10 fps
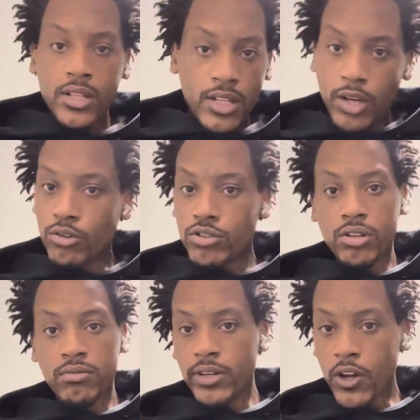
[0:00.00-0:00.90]
Go to the
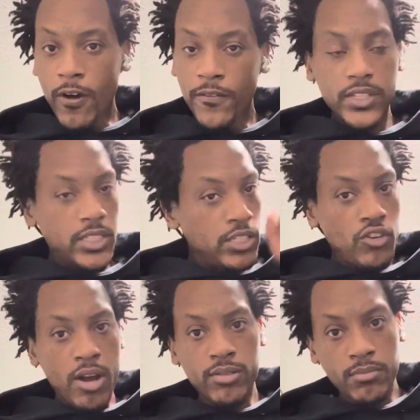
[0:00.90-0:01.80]
rent office and
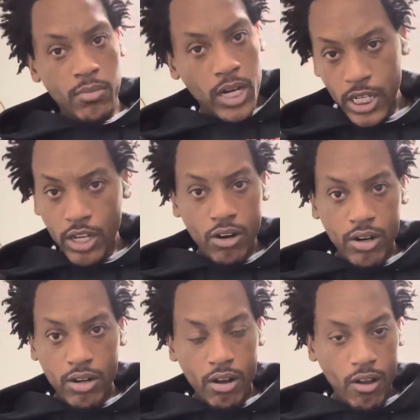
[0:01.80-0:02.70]
drop the money order
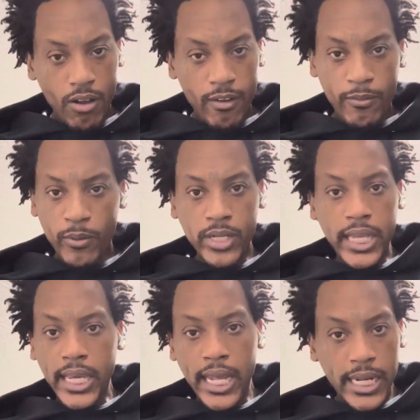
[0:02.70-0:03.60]
off, what
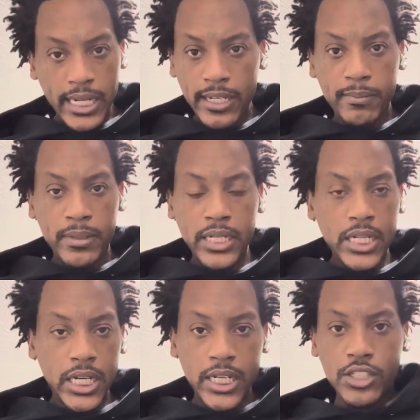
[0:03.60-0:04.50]
day that need to be done.